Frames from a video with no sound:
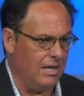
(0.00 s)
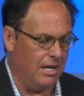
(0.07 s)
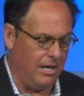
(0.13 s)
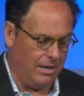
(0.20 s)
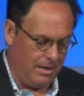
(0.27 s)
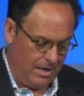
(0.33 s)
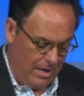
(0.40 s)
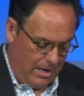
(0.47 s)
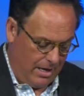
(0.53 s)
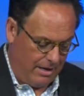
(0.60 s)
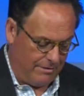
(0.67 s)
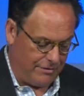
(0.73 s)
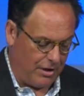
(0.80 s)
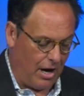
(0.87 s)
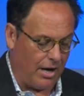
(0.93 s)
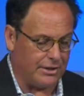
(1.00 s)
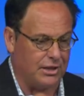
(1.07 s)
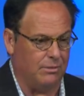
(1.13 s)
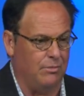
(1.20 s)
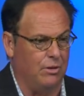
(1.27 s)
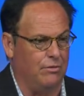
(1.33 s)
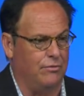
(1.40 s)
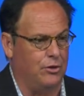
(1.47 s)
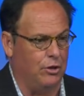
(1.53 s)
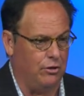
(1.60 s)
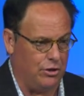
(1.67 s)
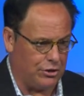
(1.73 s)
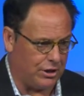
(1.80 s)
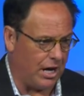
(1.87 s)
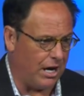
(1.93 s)
if God can move
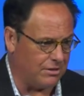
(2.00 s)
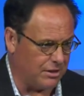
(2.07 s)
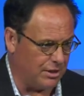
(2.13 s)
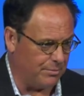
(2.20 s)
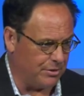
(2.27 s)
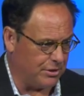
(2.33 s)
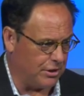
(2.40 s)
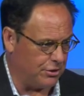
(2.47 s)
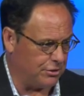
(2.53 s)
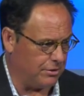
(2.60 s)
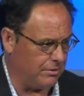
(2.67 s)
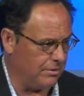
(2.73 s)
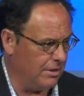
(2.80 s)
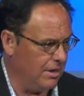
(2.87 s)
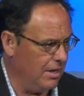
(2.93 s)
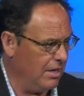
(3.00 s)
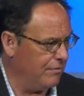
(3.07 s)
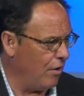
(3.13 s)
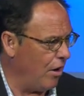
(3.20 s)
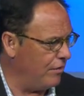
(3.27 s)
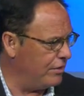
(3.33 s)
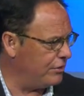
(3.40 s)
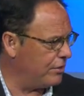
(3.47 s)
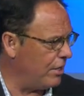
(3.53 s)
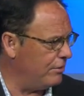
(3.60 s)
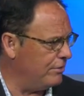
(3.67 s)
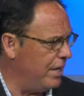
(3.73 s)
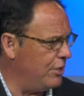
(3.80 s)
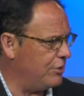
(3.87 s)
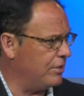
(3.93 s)
Jewish guys into position, if all these other
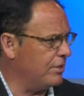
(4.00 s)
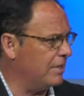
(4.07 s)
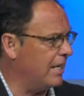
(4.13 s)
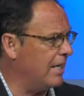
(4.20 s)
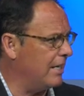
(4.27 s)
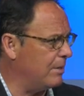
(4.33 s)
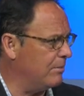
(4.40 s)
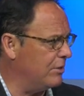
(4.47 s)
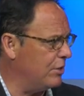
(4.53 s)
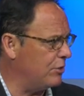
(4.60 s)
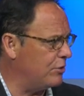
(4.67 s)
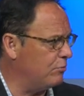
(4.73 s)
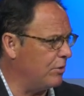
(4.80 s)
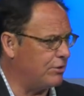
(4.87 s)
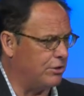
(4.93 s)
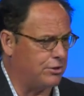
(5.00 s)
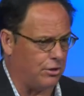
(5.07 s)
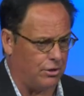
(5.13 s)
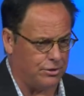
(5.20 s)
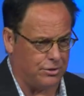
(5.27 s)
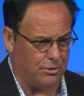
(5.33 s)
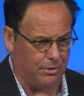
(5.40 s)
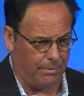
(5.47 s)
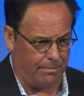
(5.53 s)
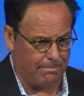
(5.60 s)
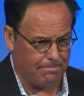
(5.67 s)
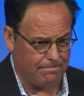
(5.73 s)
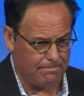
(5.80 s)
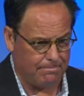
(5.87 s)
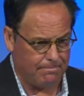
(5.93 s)
nations get into position, what's the church doing?
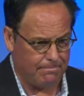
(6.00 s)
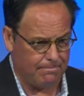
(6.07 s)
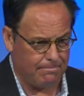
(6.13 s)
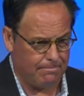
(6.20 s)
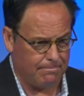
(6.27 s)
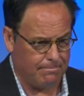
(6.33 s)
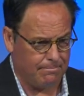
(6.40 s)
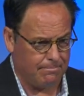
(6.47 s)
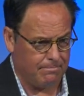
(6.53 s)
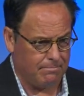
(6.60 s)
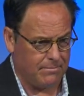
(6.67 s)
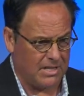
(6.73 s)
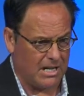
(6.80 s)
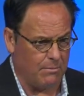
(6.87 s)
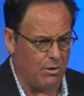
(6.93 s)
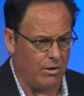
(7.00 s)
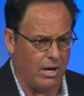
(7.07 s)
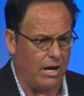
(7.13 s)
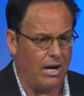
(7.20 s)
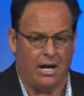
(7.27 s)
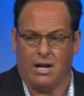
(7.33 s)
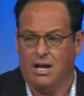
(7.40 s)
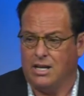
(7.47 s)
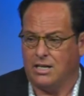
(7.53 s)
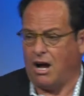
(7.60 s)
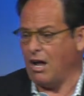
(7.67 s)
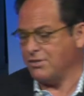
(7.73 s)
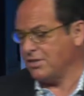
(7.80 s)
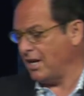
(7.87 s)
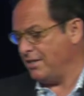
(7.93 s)
Come on, I,
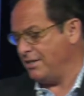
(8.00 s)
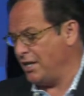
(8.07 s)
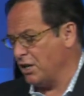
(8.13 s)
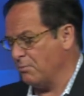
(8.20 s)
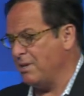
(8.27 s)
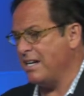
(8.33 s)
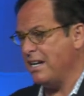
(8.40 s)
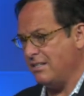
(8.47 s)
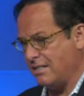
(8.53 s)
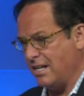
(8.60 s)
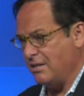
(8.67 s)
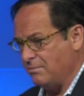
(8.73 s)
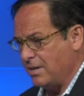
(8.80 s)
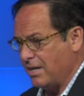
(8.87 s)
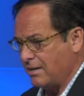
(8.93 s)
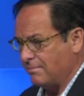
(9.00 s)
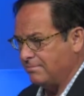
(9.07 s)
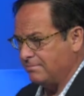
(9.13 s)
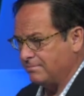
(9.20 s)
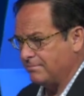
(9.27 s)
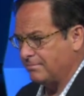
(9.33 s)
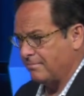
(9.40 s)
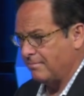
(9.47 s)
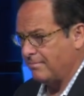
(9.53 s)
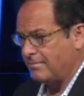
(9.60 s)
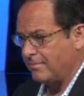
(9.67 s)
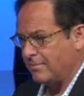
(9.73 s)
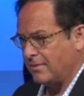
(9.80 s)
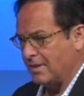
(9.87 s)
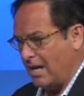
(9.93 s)
God's not near me, He's in me.
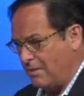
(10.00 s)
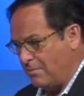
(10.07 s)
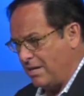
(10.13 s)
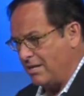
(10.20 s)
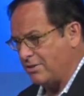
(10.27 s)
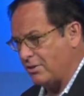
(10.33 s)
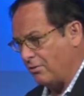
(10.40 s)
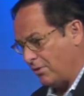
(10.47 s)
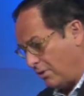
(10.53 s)
Amen. So